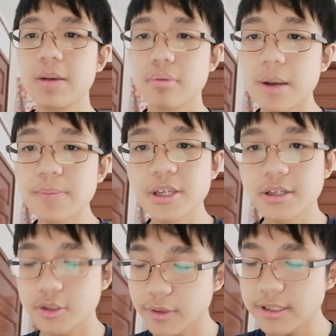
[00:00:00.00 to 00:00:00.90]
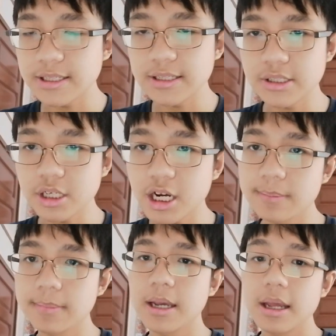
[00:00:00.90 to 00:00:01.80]
Perhaps in 20 years'
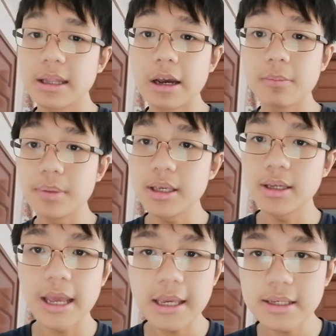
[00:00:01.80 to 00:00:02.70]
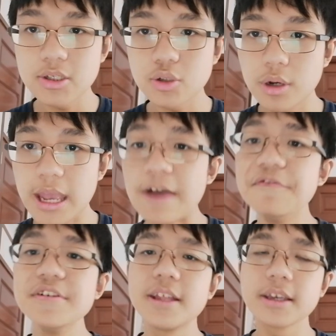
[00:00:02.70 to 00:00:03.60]
time, there'll be an age where
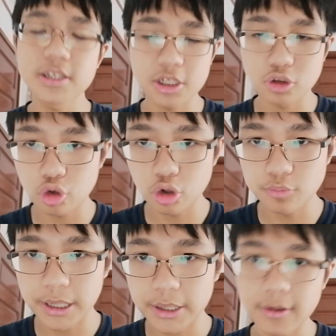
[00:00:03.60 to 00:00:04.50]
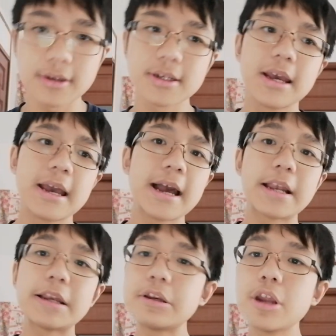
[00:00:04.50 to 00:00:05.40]
everything is controlled by thought,
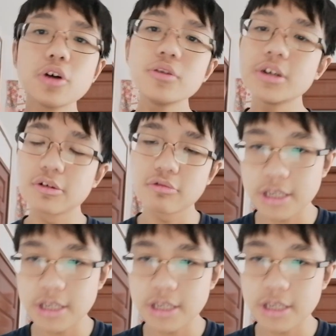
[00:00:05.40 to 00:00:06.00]
and no